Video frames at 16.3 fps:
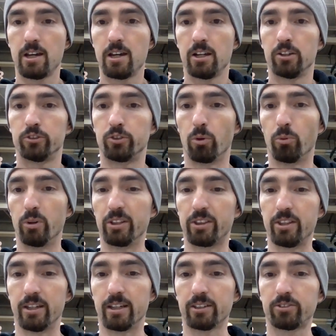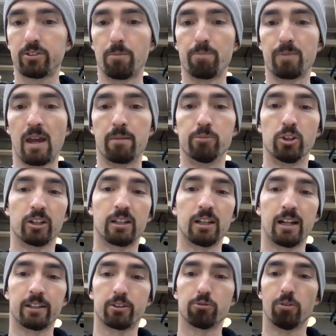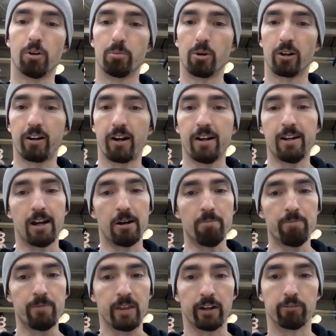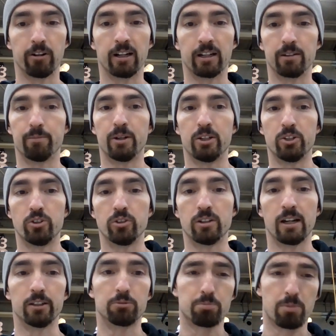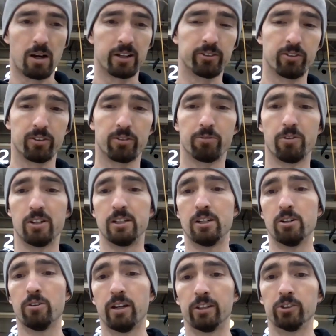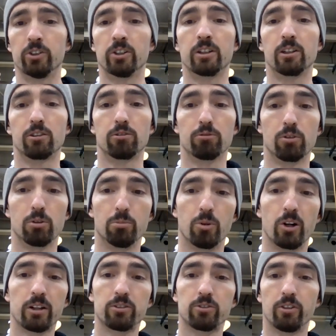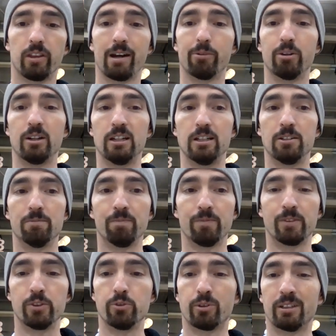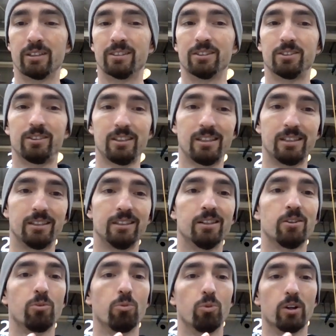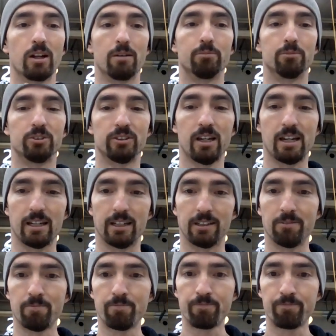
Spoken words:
So with this, I'm looking at the rubric right now. I recommend you guys pause this video and look at the rubric so that way you can see what I'm saying.